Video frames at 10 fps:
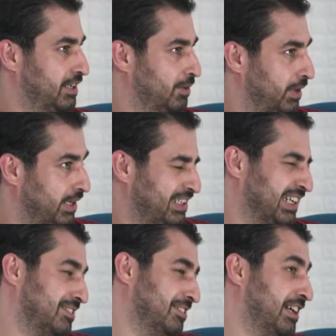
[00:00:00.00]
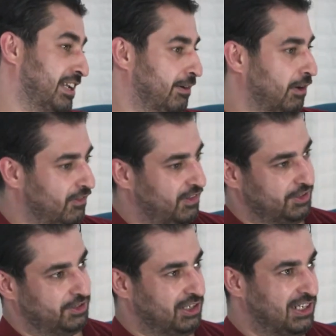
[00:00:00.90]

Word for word: in your way. Yes, okay, there are things that you